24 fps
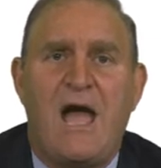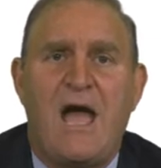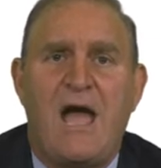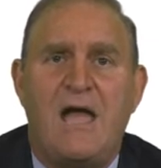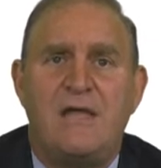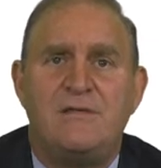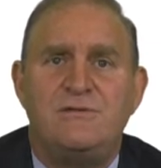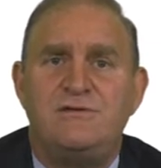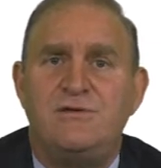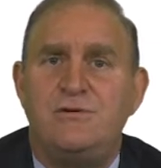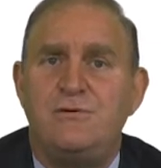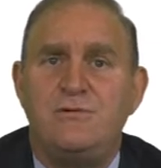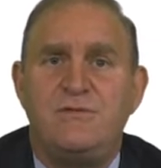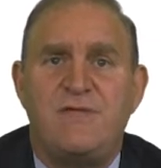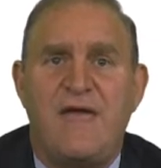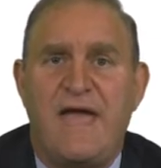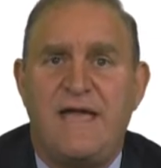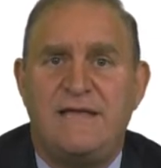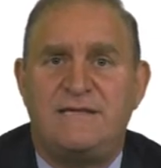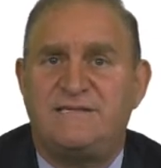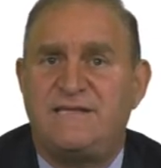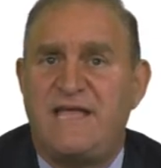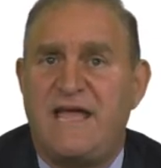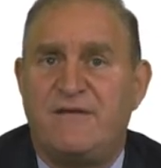Uh, do
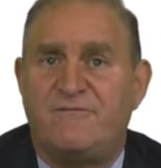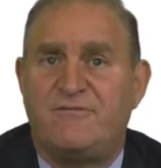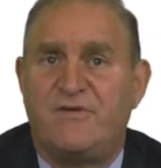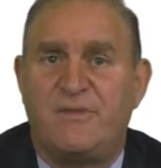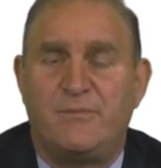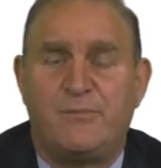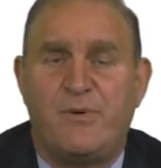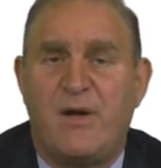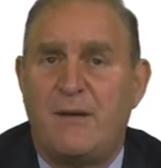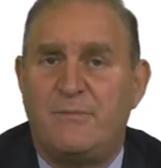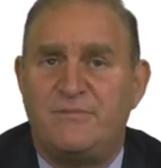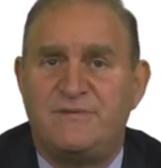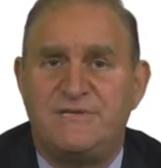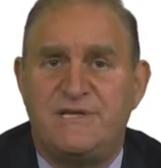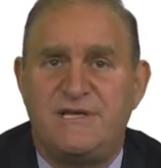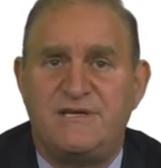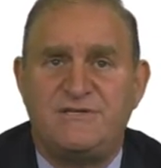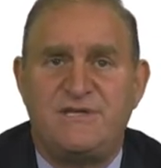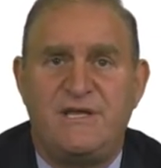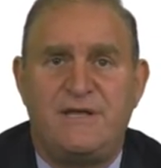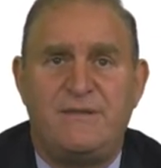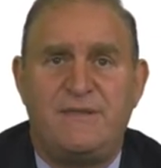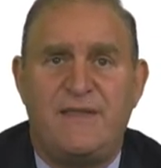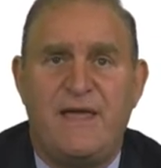they stand for the
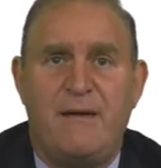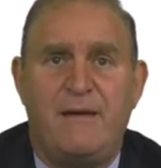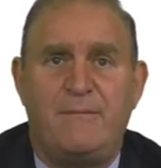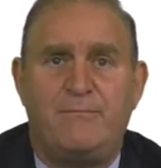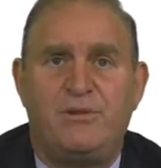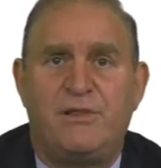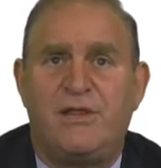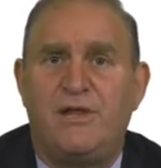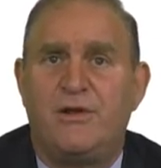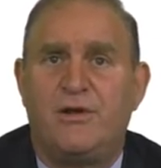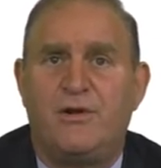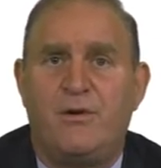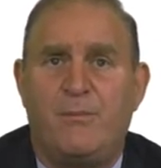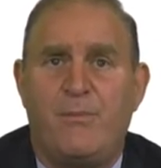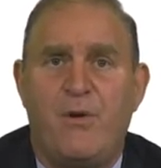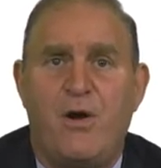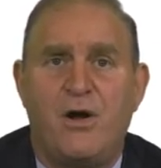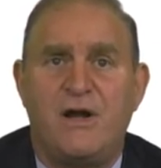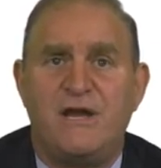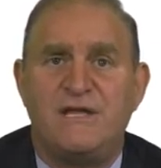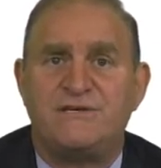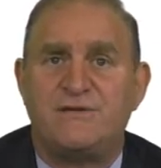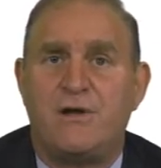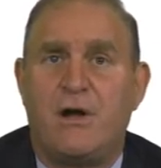proposition that political
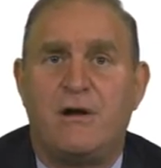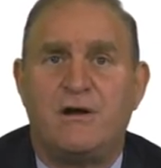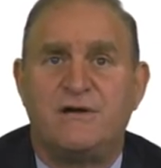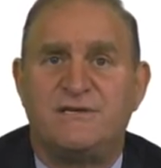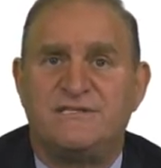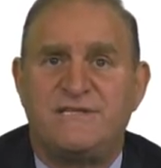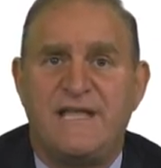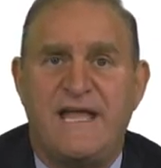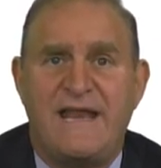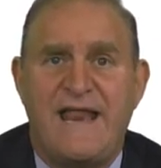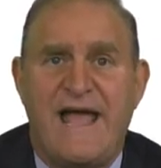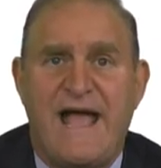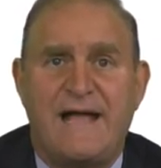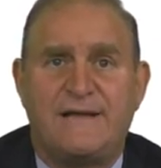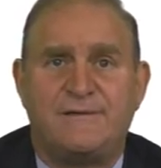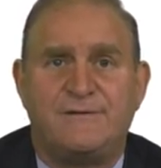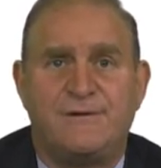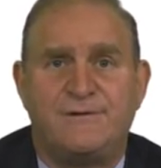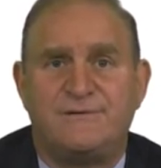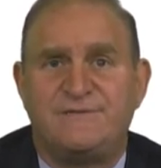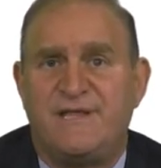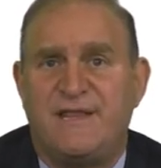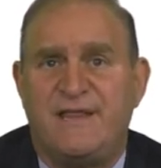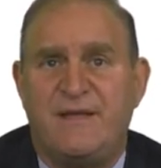parties are state
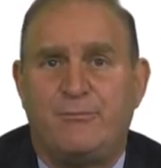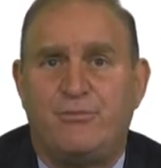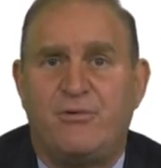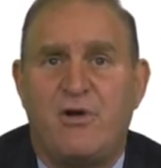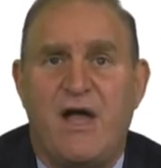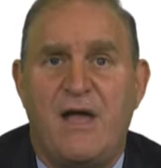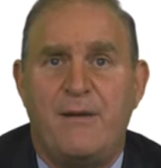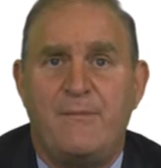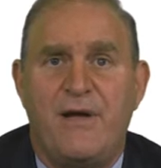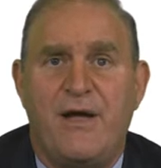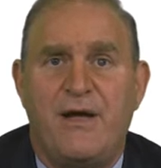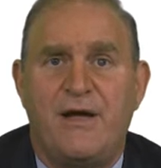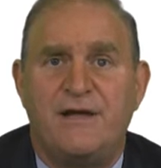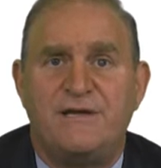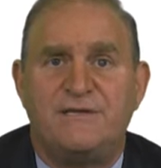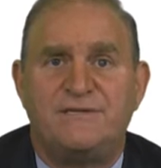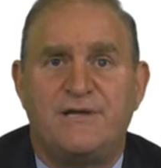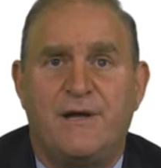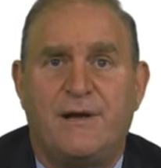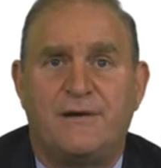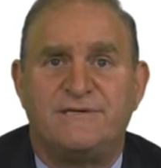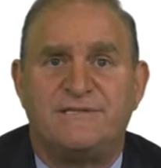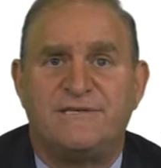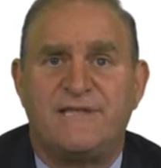actors and that primaries
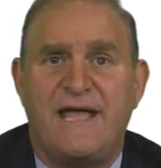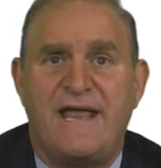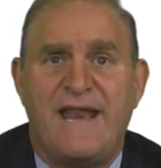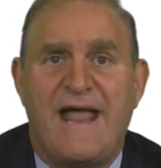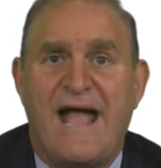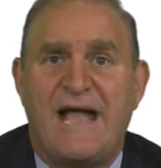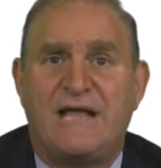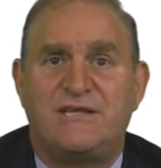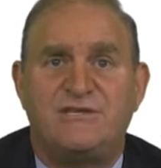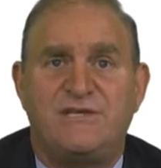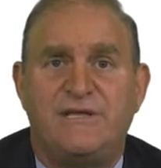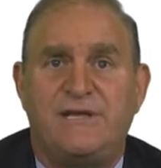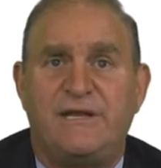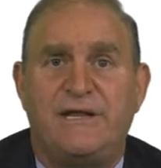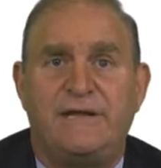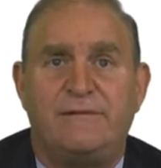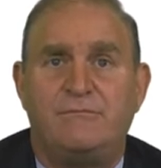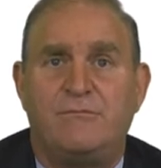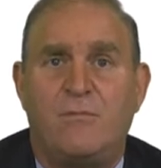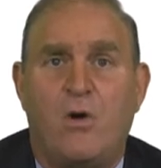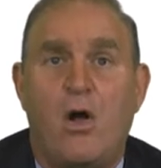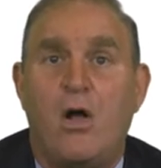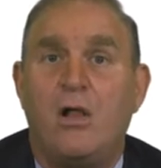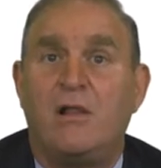are state action
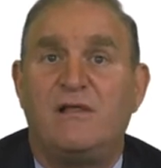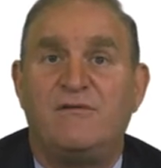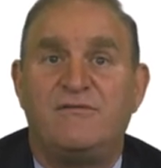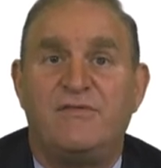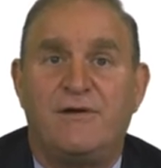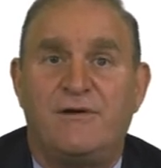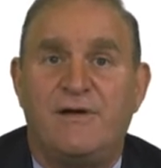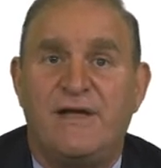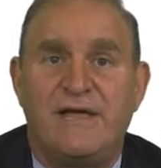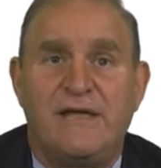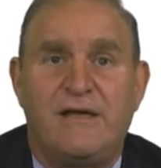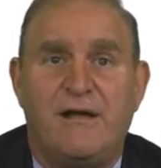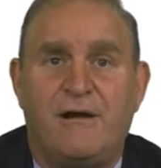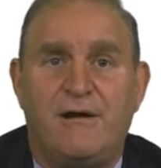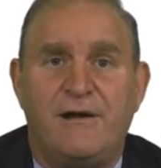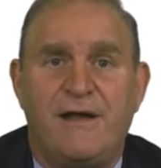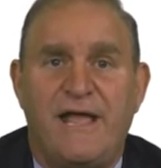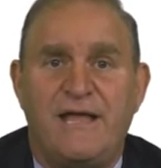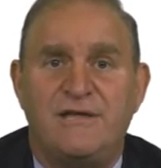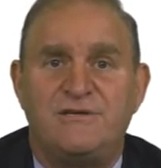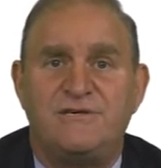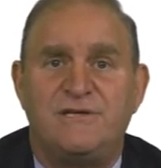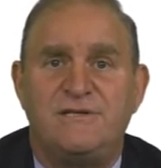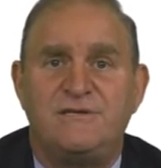in all of their
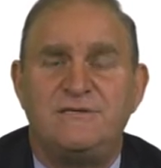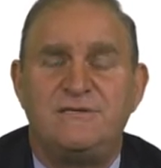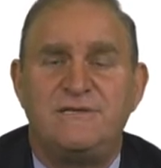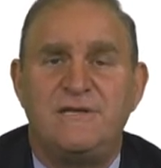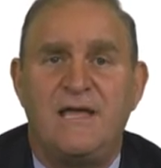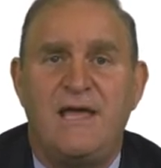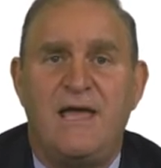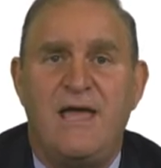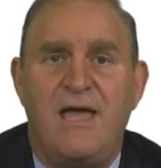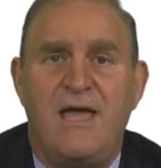incarnations?